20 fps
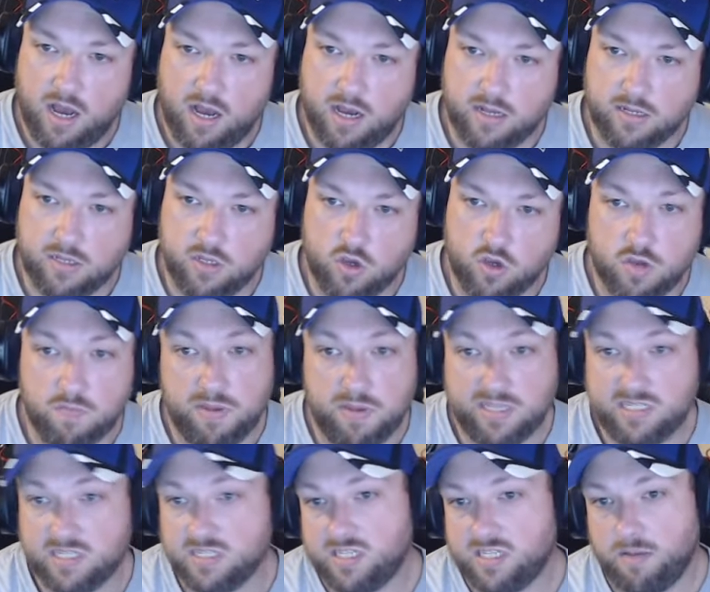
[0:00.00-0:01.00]
you can be
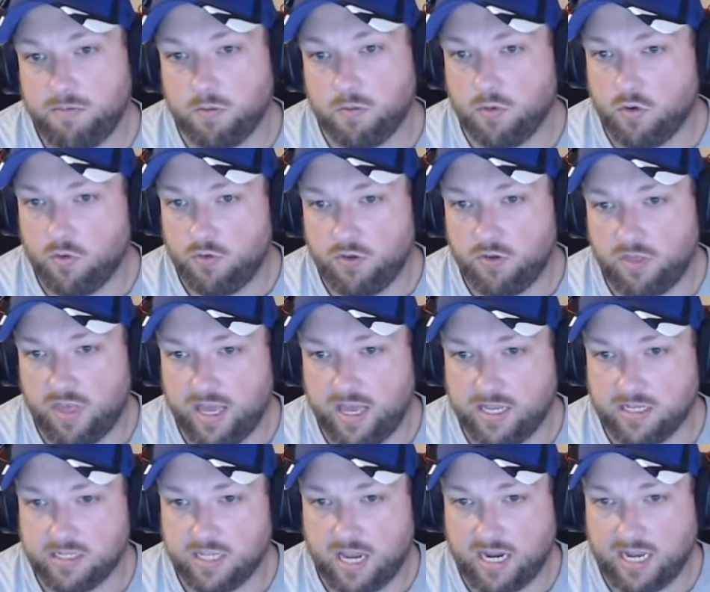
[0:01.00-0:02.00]
susceptible to
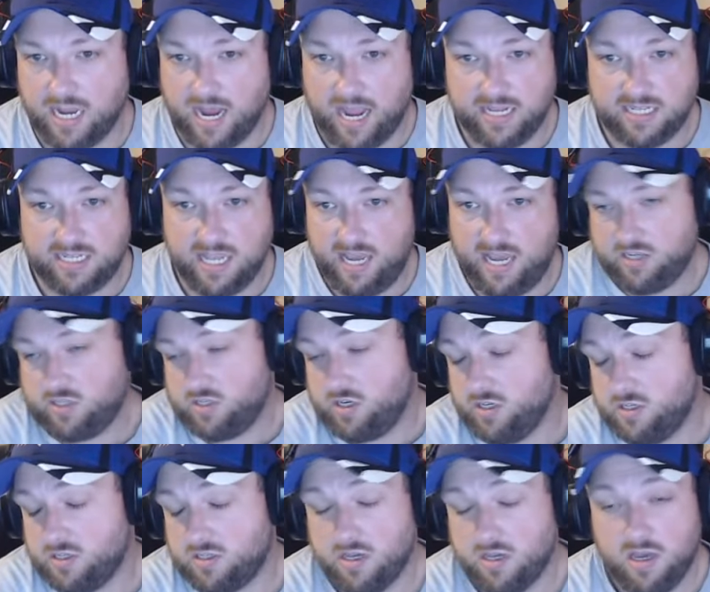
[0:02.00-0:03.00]
things like NiceHash,
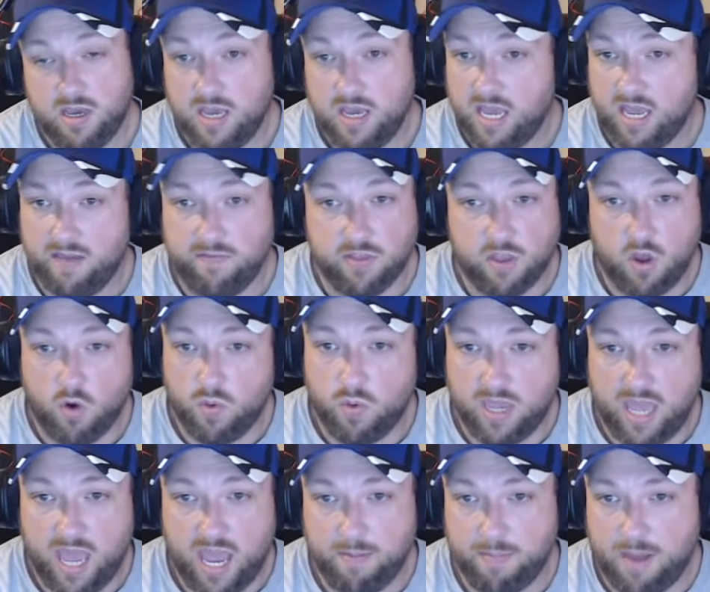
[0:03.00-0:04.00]
because even though we
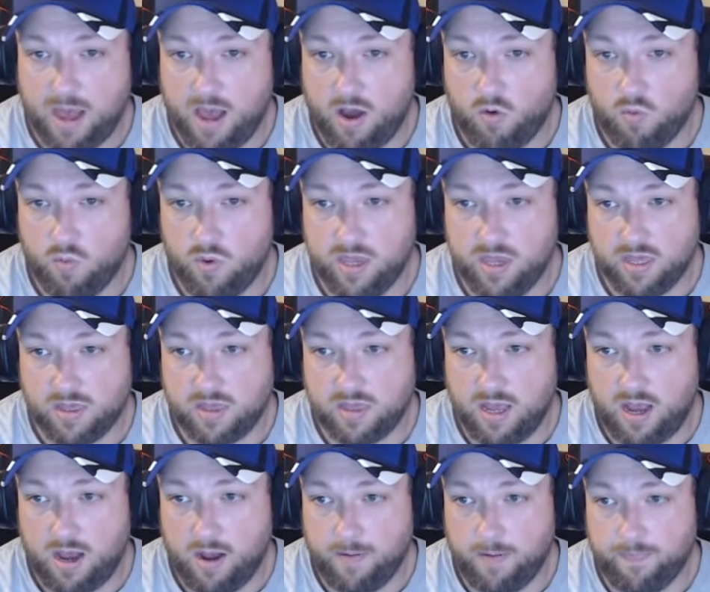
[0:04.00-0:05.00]
came out with
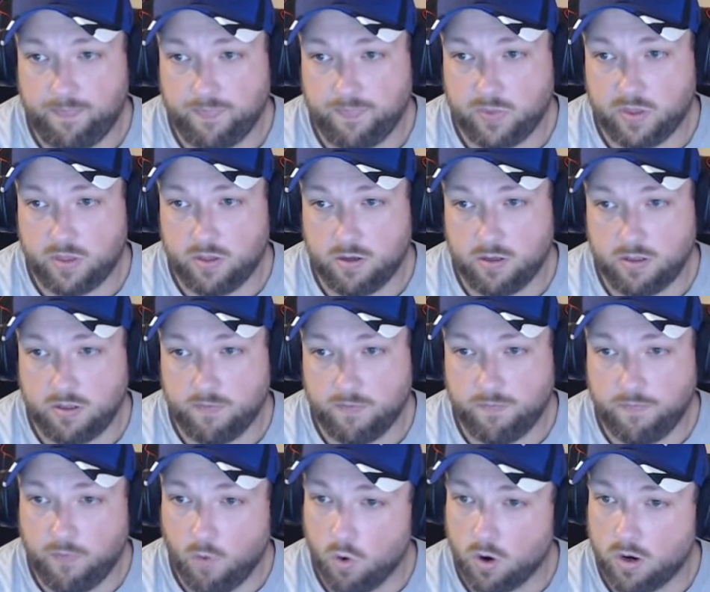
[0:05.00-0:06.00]
the
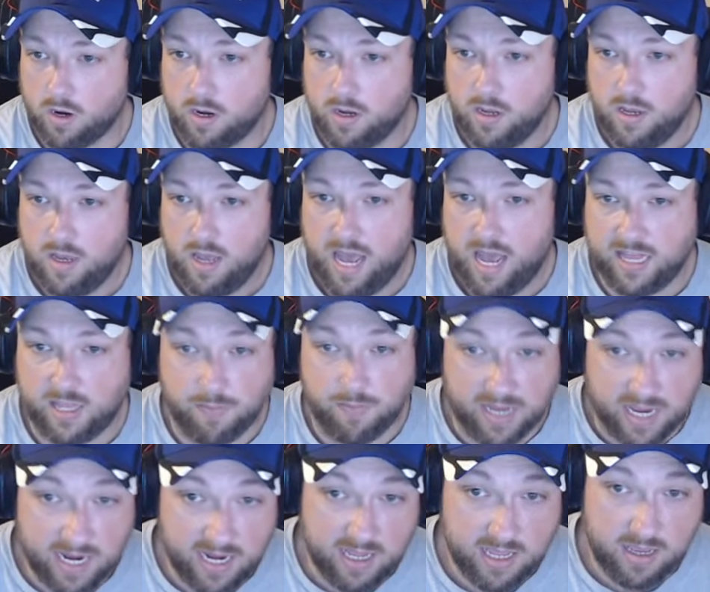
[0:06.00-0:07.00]
fork at the
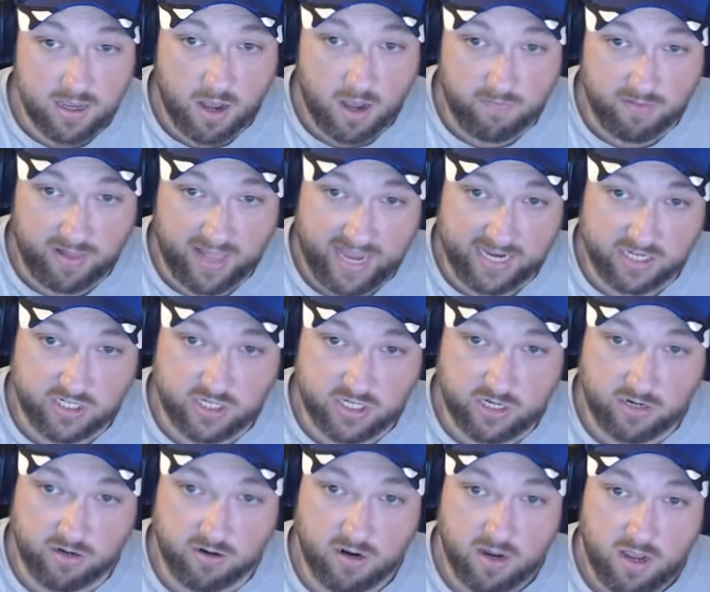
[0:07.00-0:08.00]
beginning of last
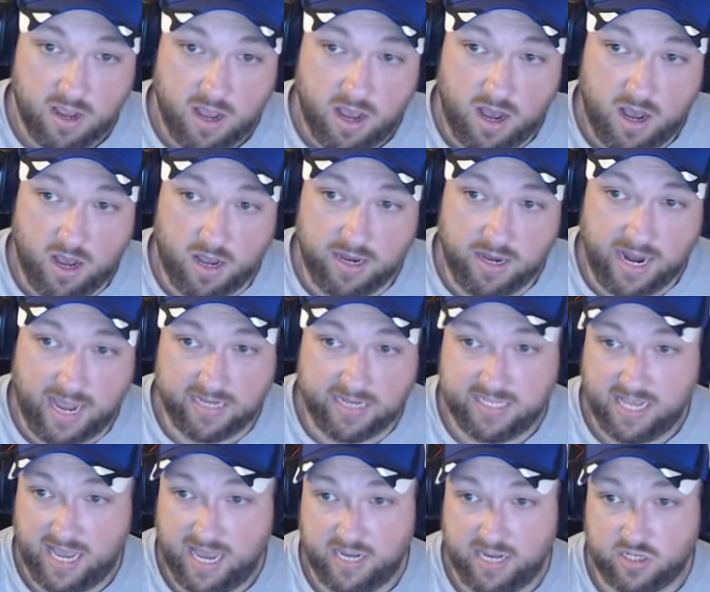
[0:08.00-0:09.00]
year,
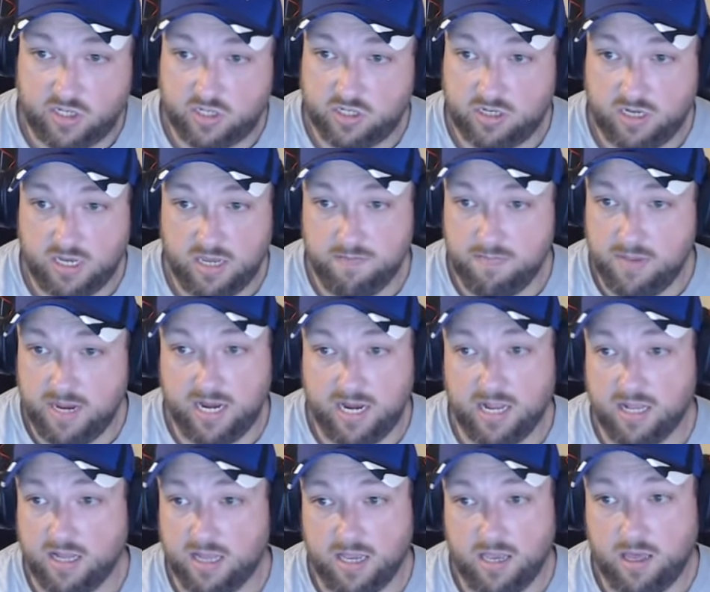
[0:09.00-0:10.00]
NiceHash
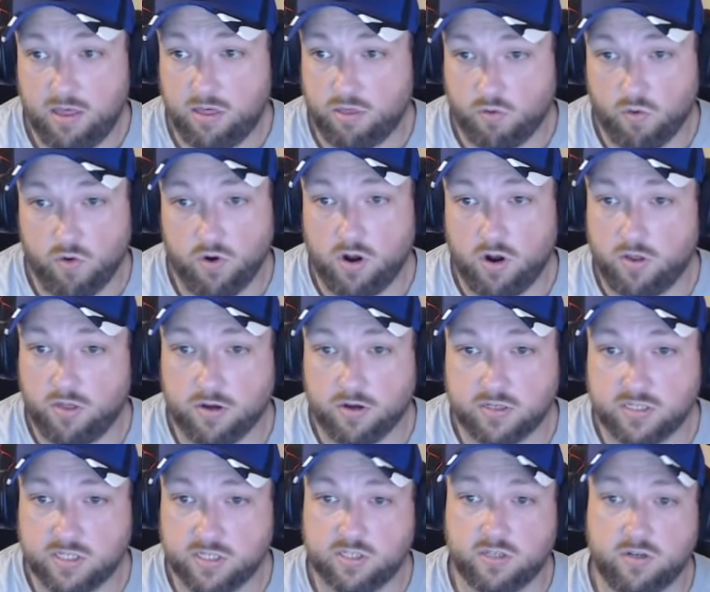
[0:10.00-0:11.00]
immediately threw it on their
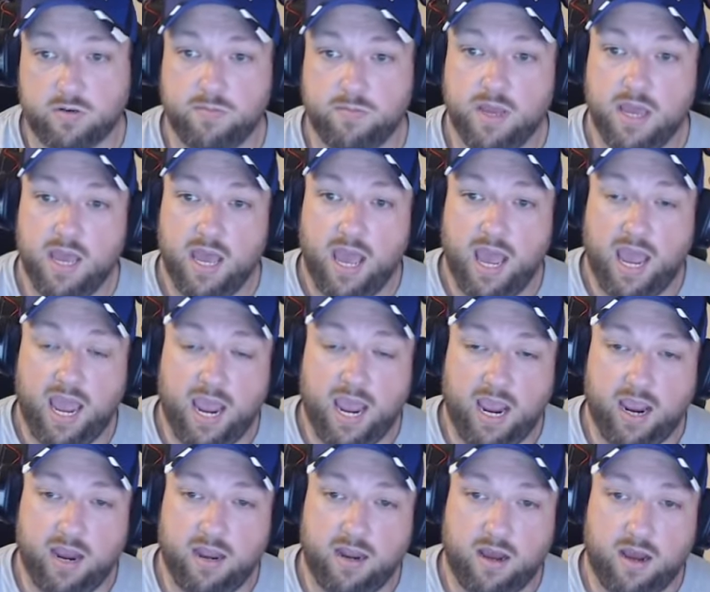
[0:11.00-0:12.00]
system,
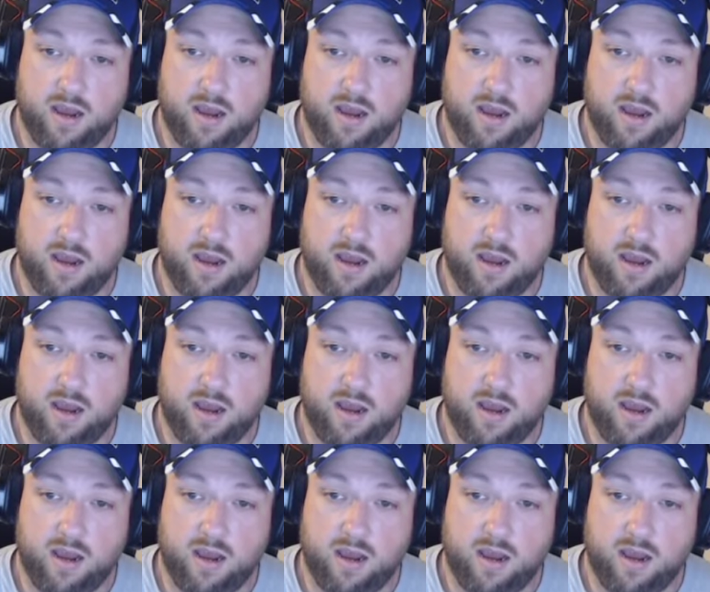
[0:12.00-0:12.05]
and